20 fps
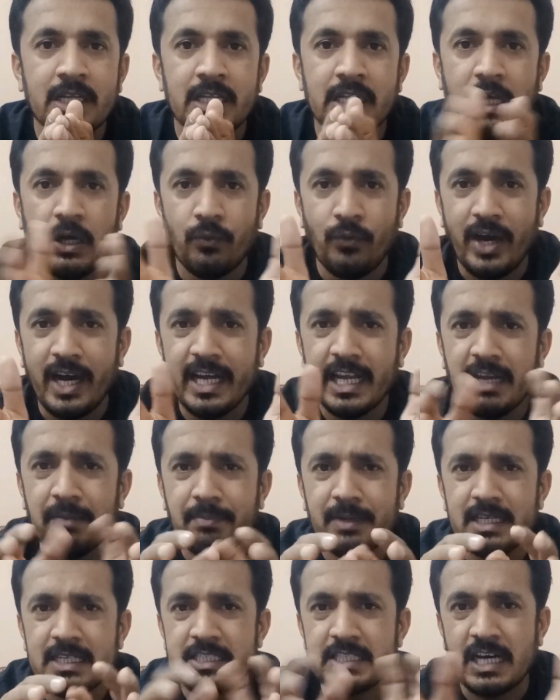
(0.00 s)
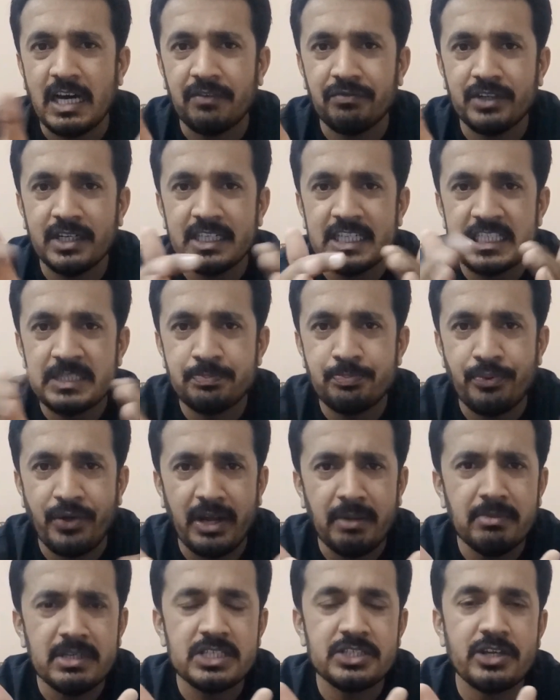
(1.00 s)
Now what happens after this
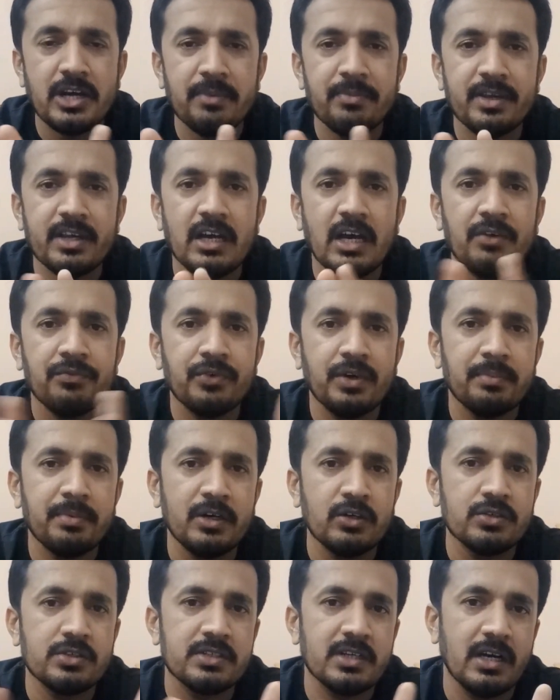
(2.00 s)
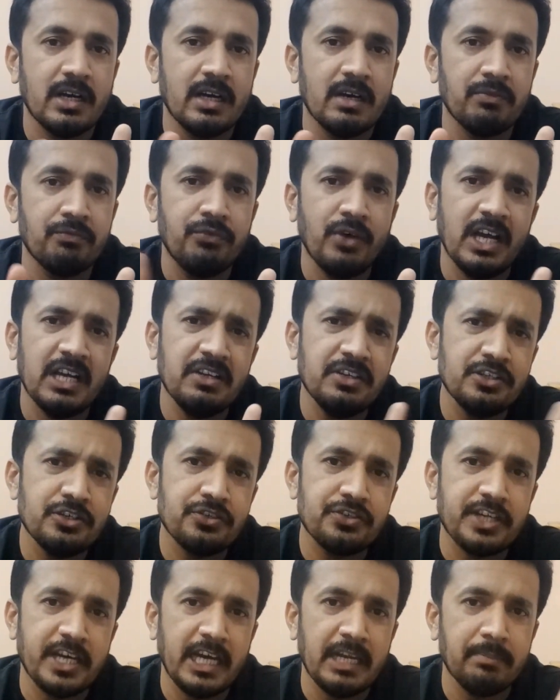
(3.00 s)
brainstorming of about 5 to
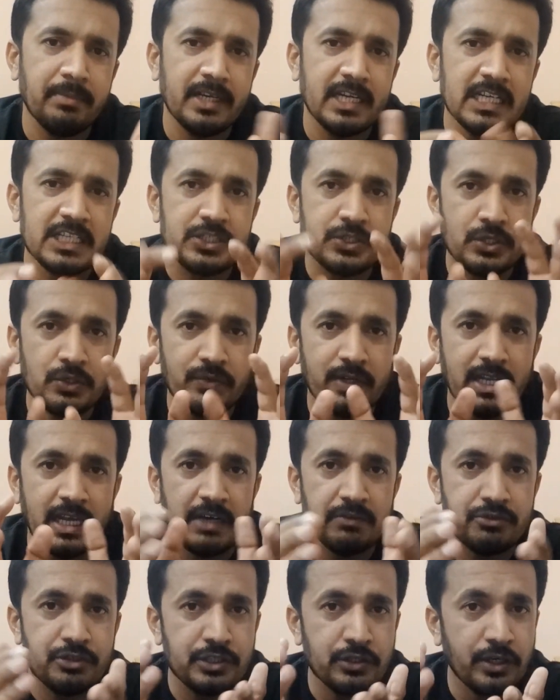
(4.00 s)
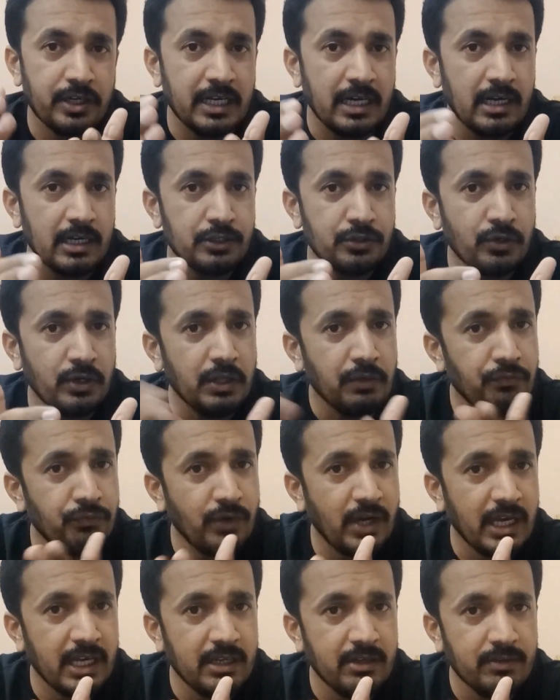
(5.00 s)
10 minutes, you will have
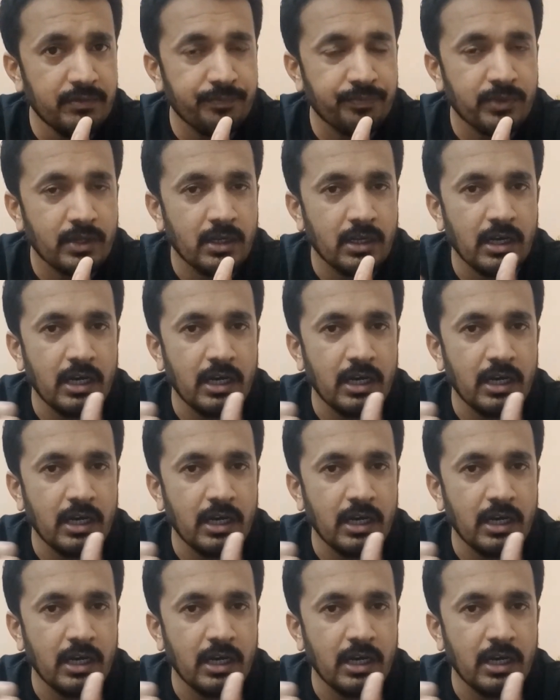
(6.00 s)
25,